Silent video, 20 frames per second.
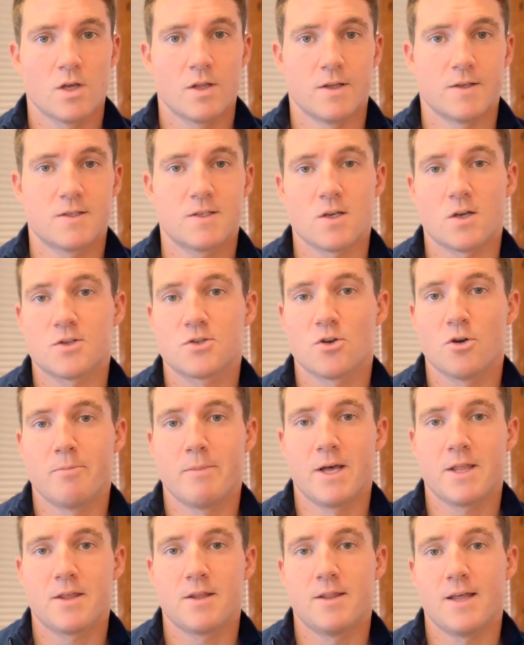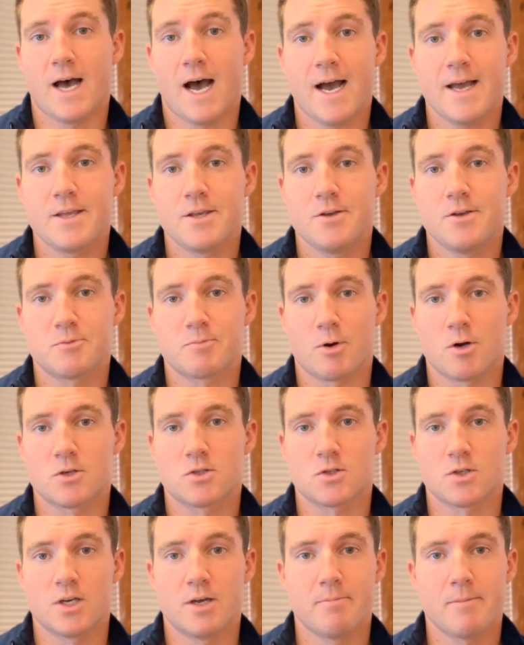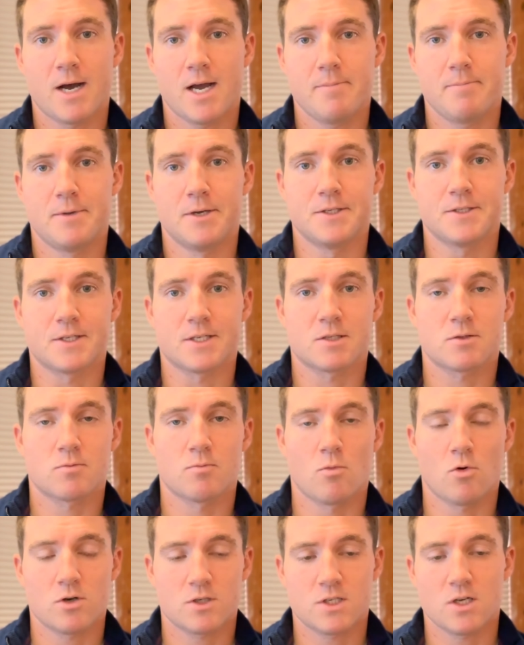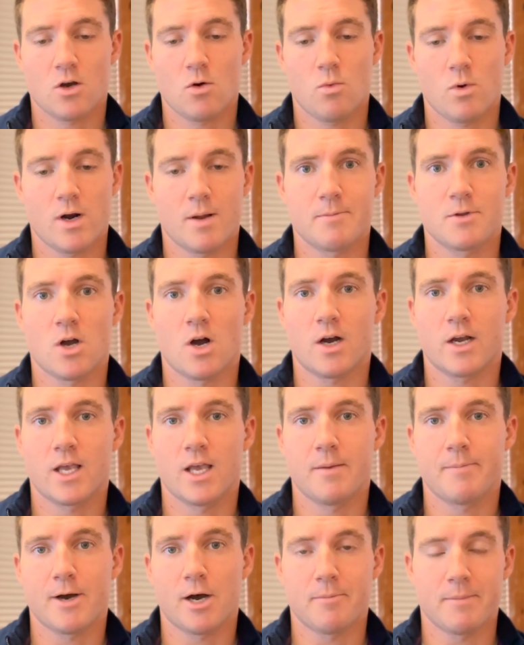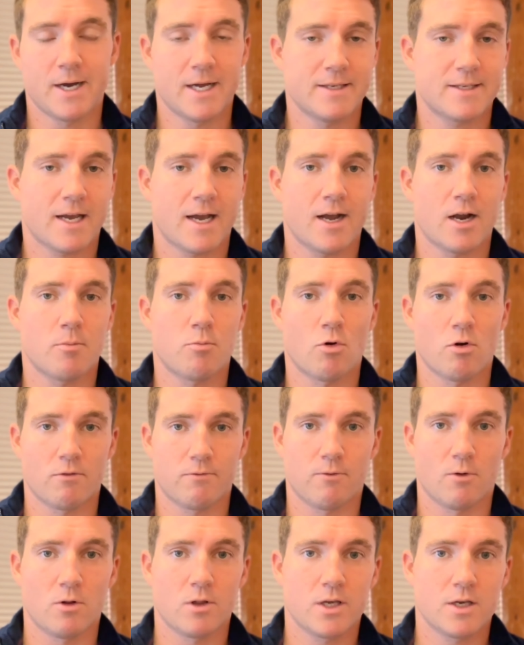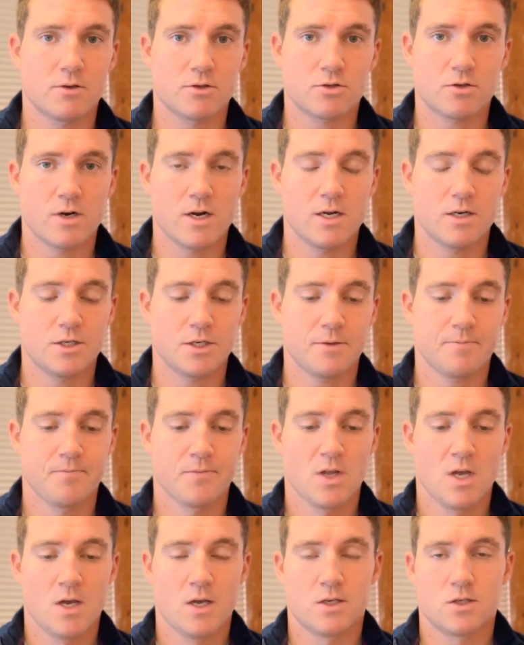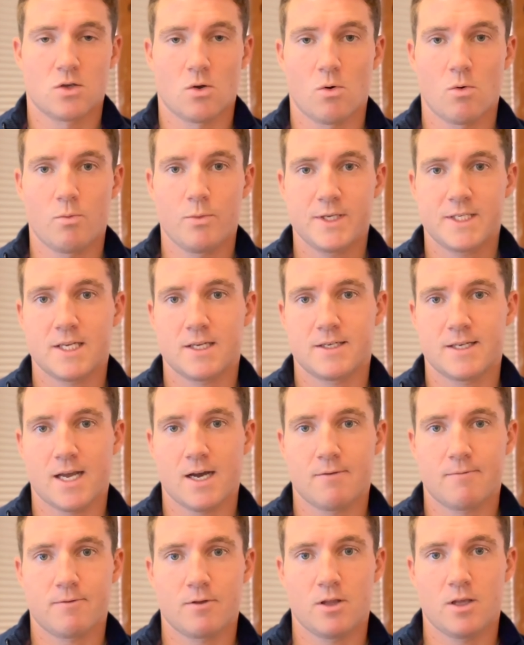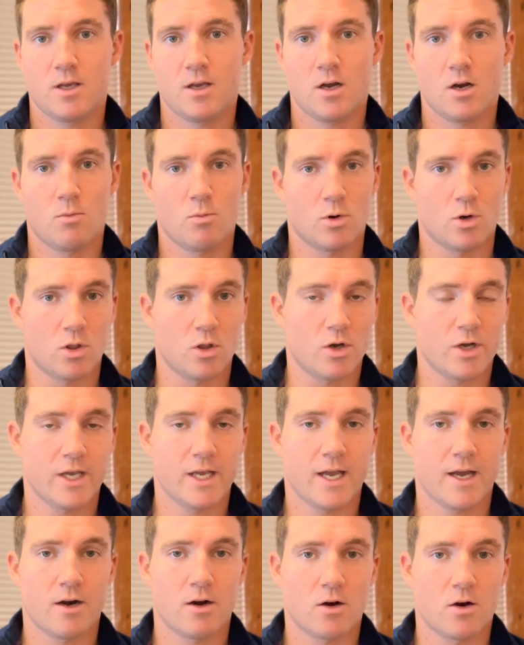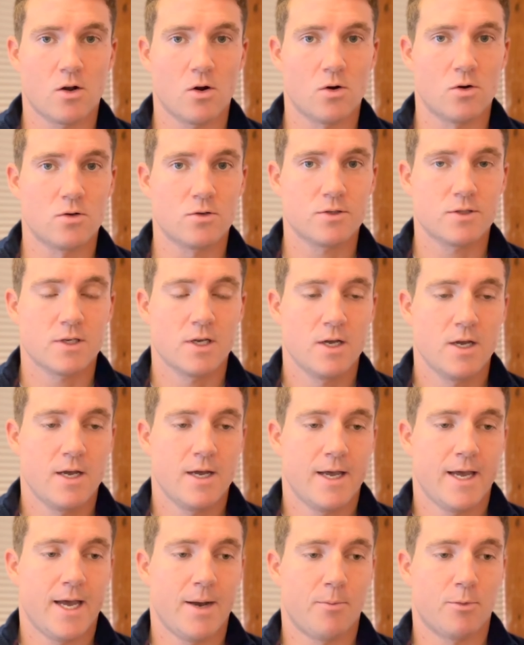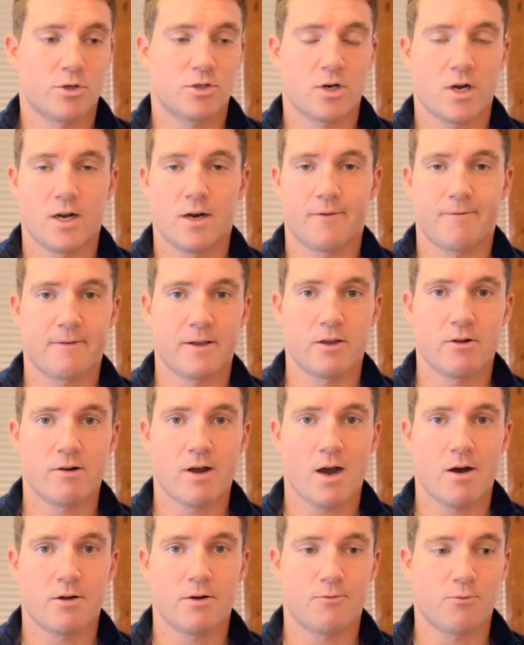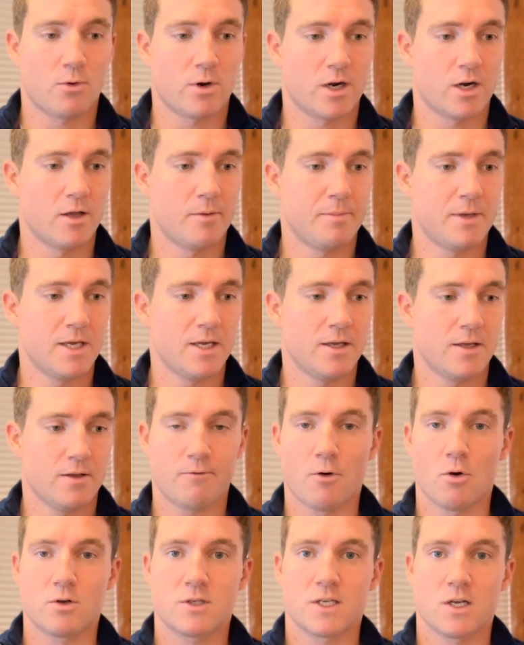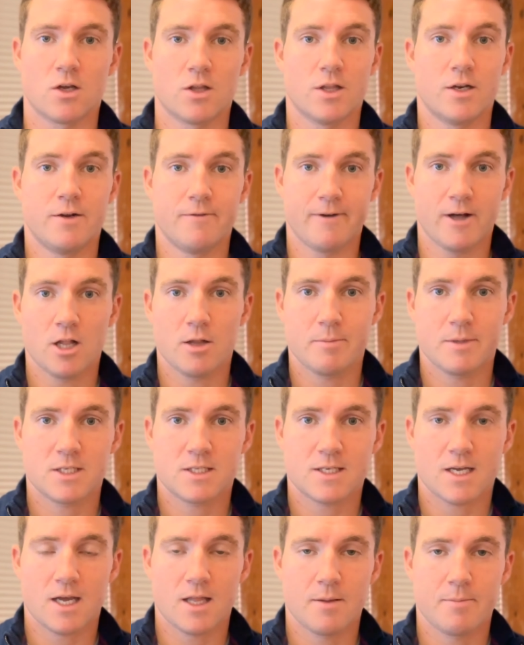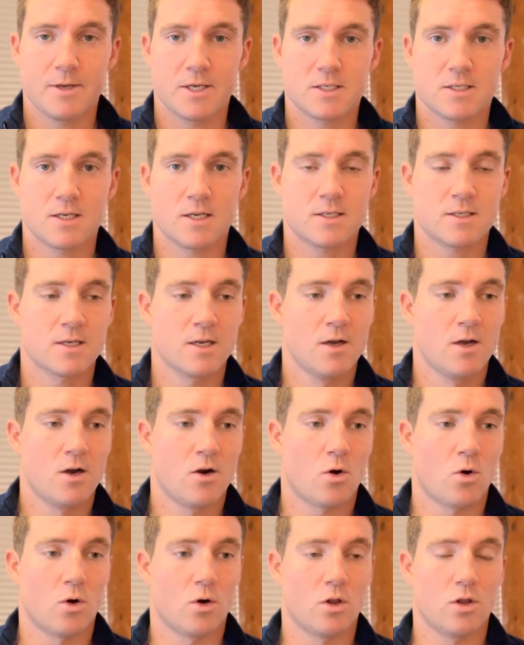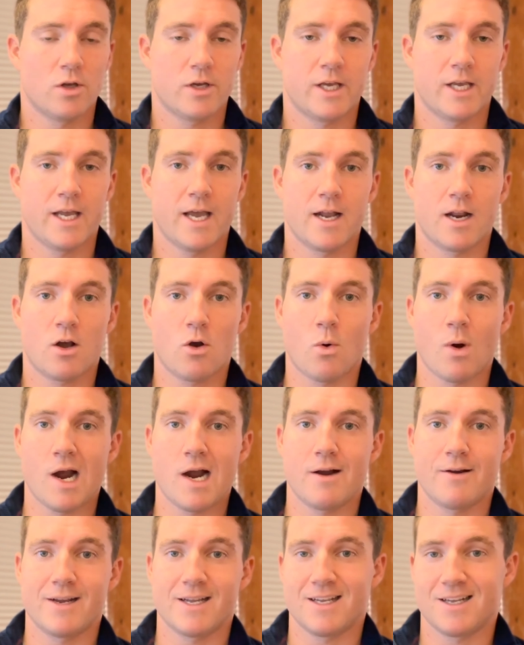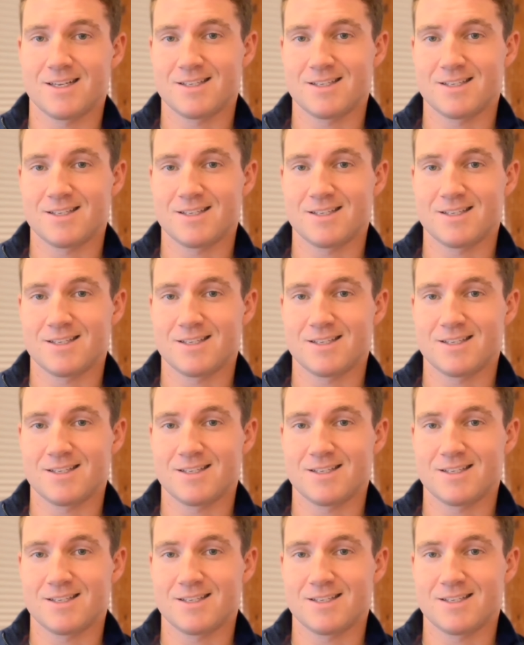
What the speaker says: This is also a method that I use personally in my business, more so when I'm talking about my entire portfolio strategy. So when we sit down for the year and we're looking at our goals and we're trying to figure out if we're going to be focusing on the development side of the business or looking at acquiring